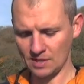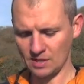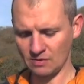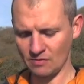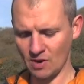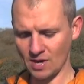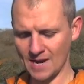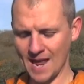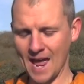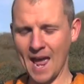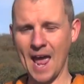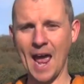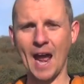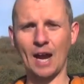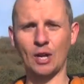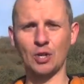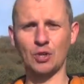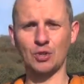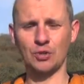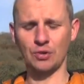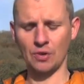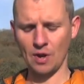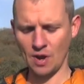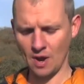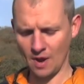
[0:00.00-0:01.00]
is around
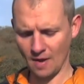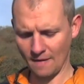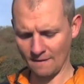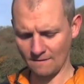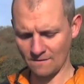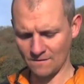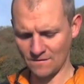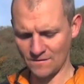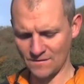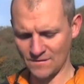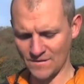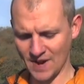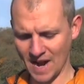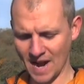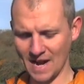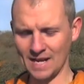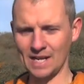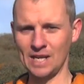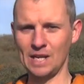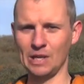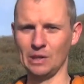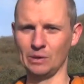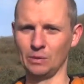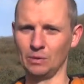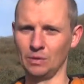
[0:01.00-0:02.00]
extra
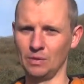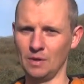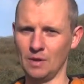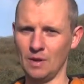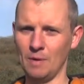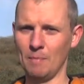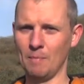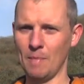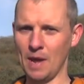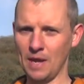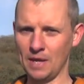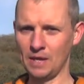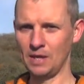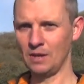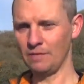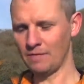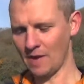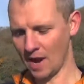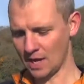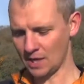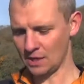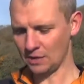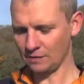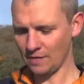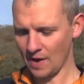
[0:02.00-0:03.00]
value, making your
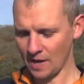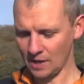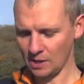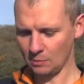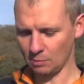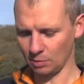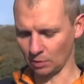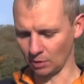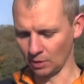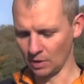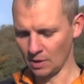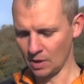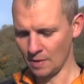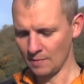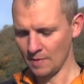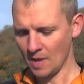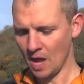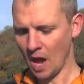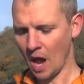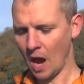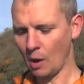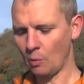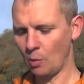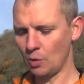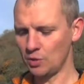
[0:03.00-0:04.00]
values valuable.
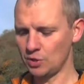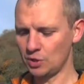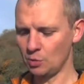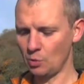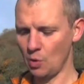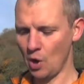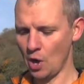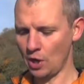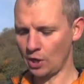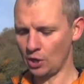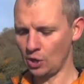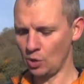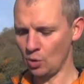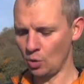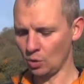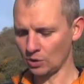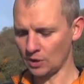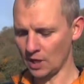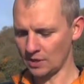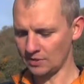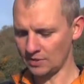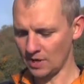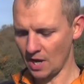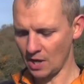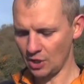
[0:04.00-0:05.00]
I want to work in an
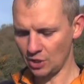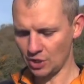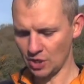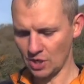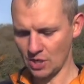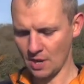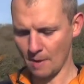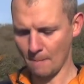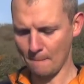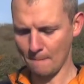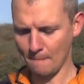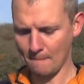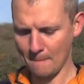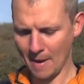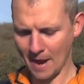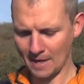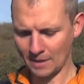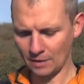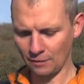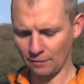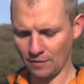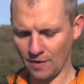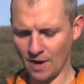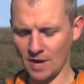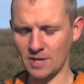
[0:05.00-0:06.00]
organization that
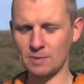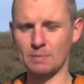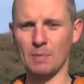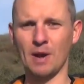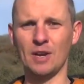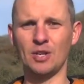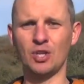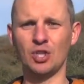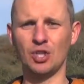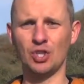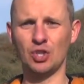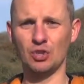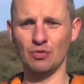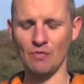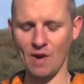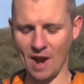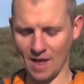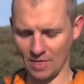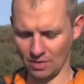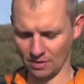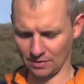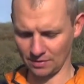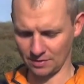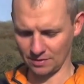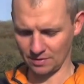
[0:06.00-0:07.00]
magnifies my
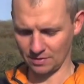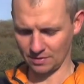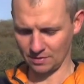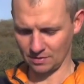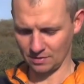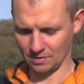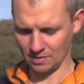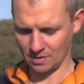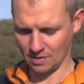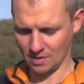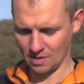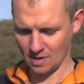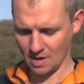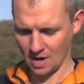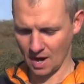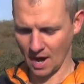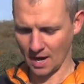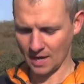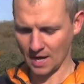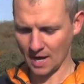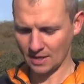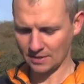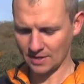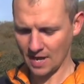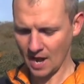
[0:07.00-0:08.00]
strengths
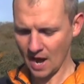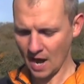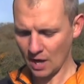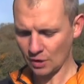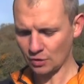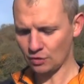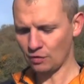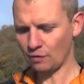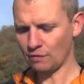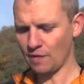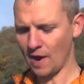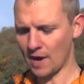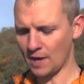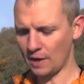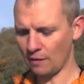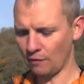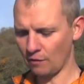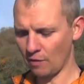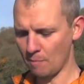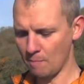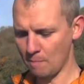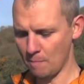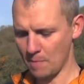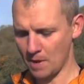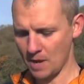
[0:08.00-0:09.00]
and adds extra value
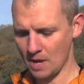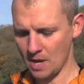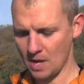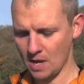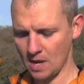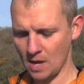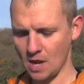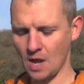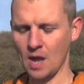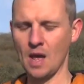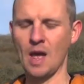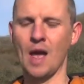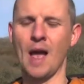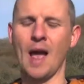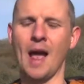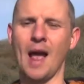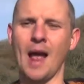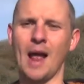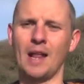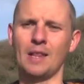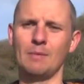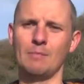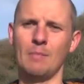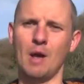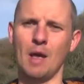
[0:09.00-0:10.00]
for me
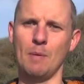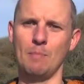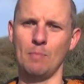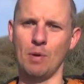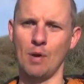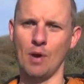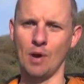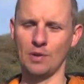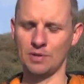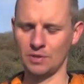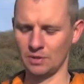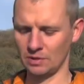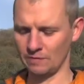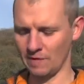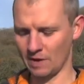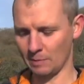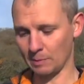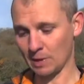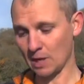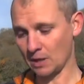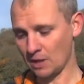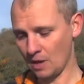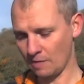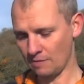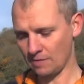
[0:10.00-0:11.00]
and my personal
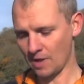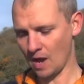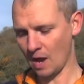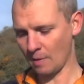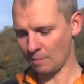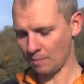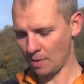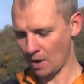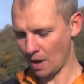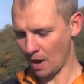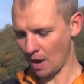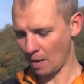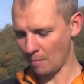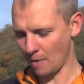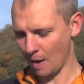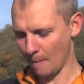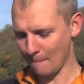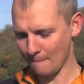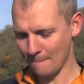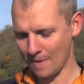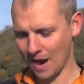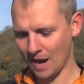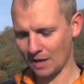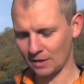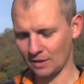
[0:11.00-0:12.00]
development. I love that part
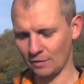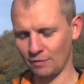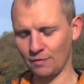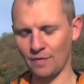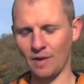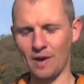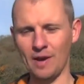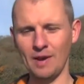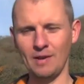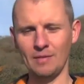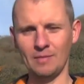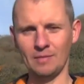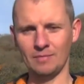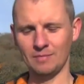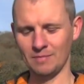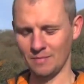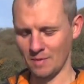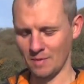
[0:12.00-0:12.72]
about magnify